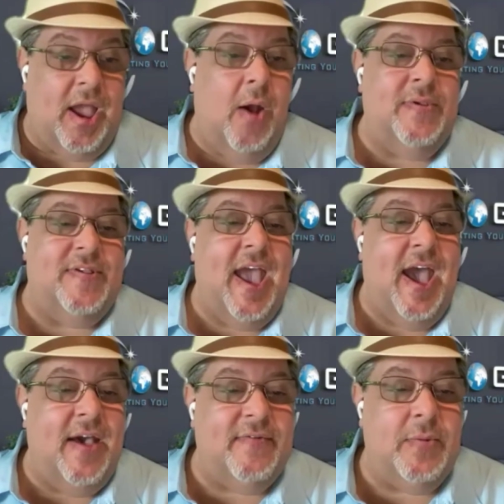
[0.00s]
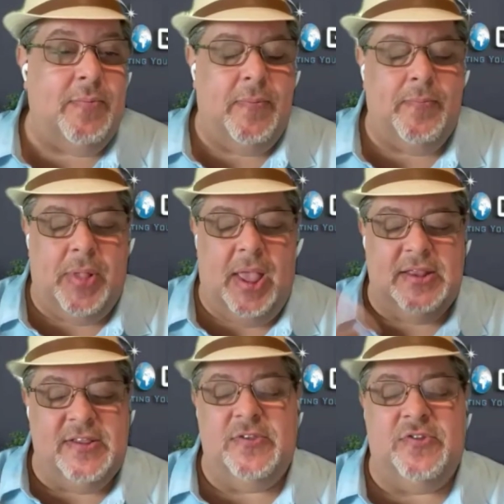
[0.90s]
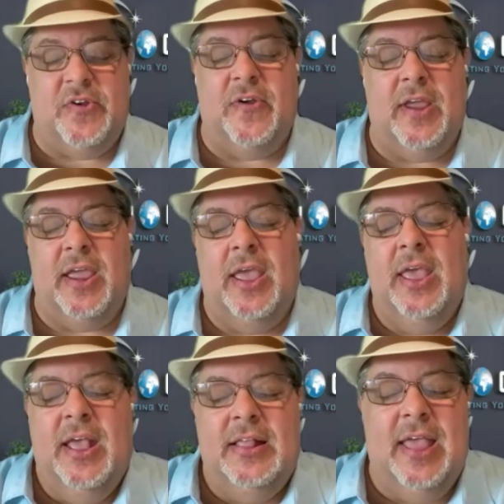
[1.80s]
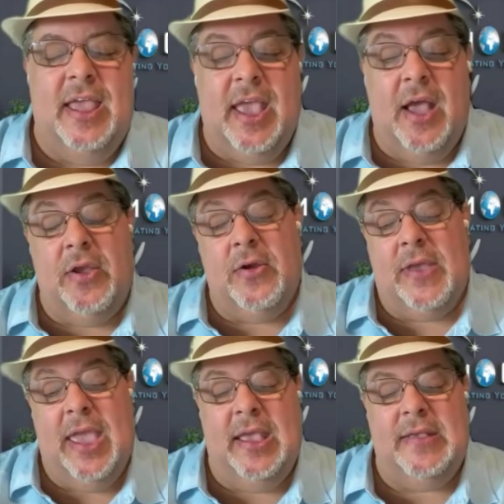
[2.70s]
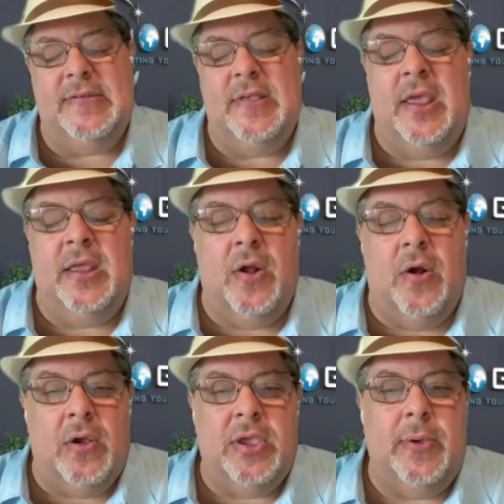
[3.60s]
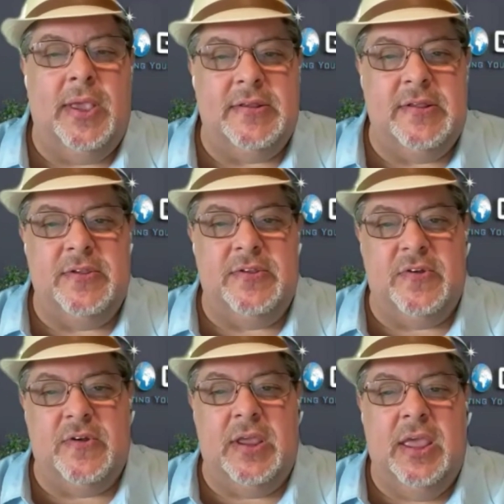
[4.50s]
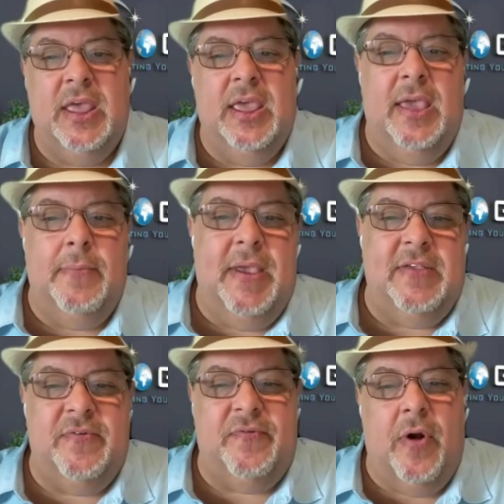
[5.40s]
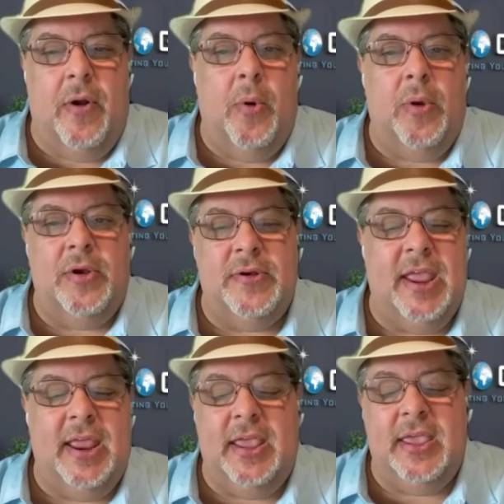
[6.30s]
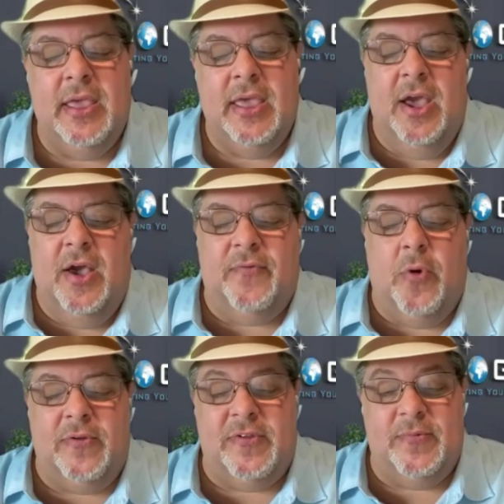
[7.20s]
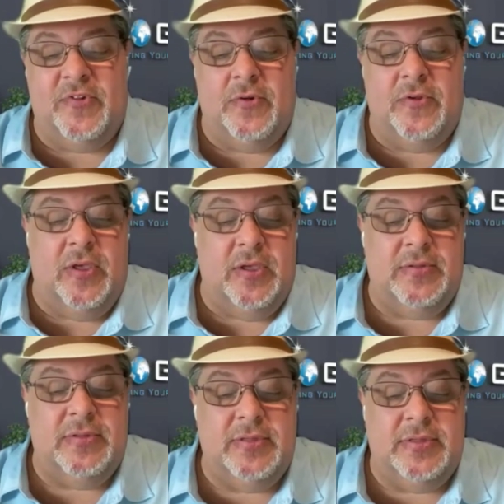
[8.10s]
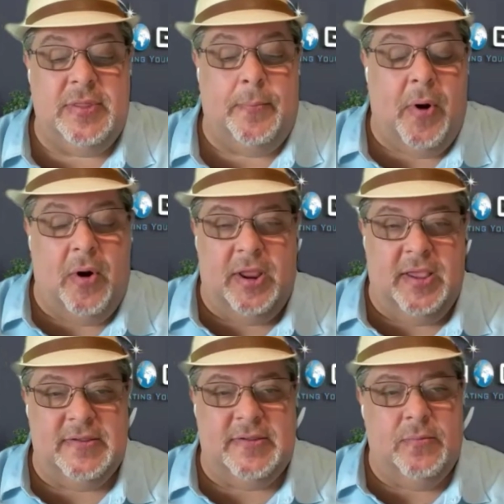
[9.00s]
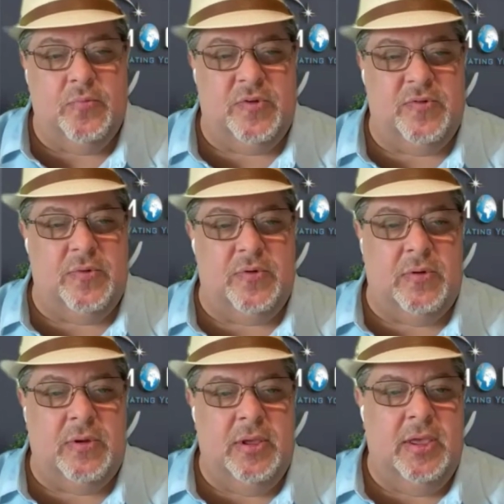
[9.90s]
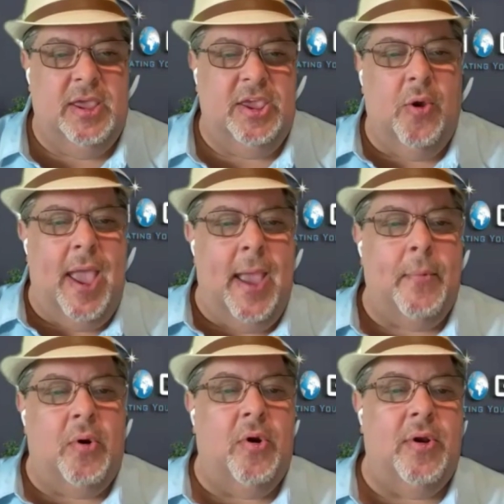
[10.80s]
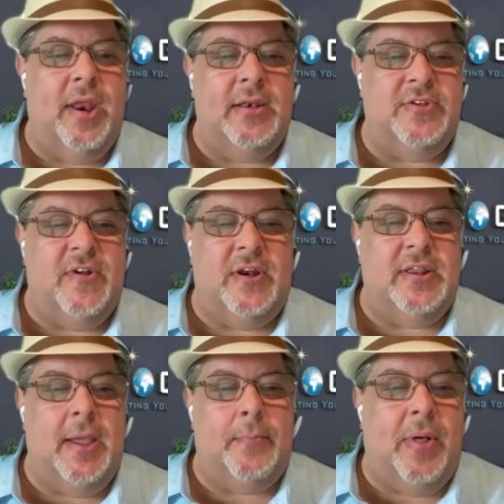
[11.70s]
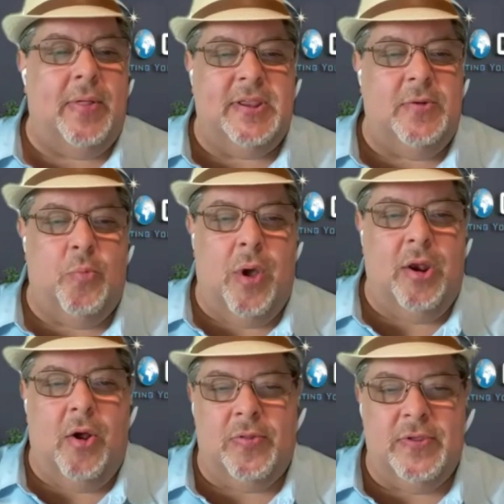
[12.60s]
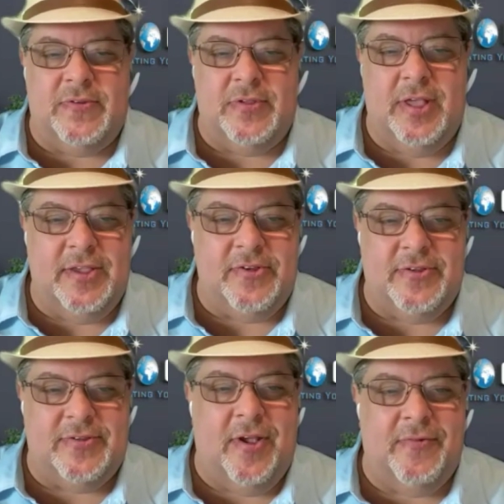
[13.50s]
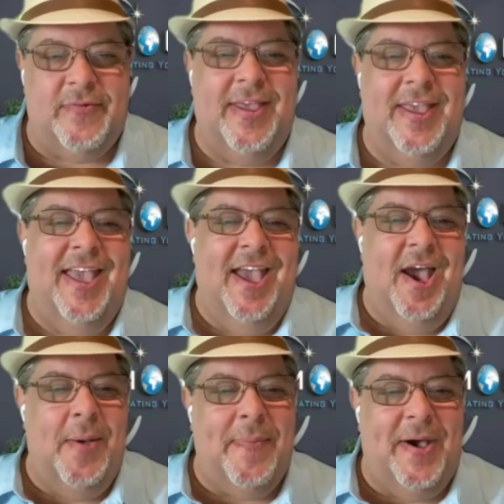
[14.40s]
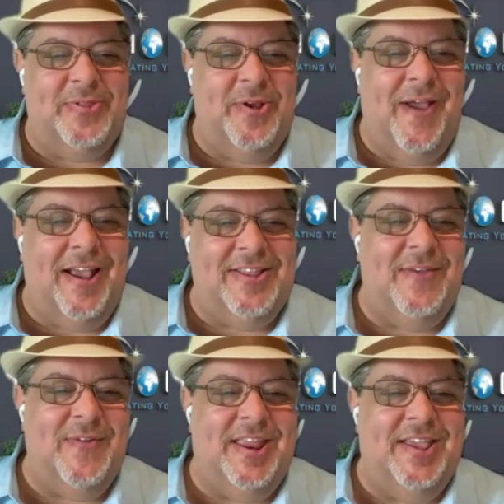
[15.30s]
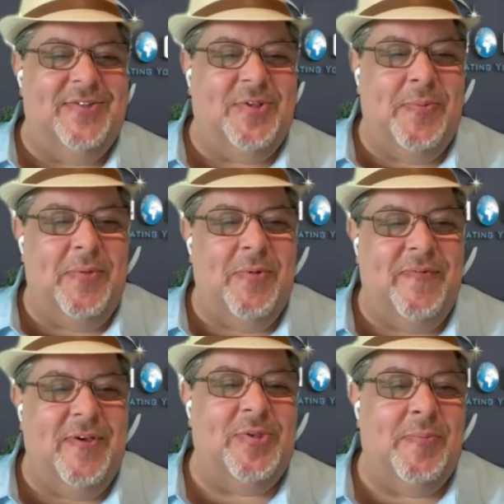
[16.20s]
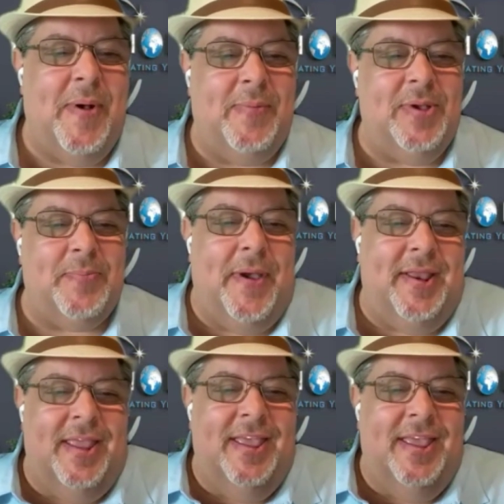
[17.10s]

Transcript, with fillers: I always have, playing to the jury, laying out your case and arguing it to the jury. It makes it far more entertaining. Of course, I'm sure the the parties, which were, you know, Amber Heard and Johnny Depp, probably didn't want all the salacious stuff mm. about their activities to be revealed in public, but...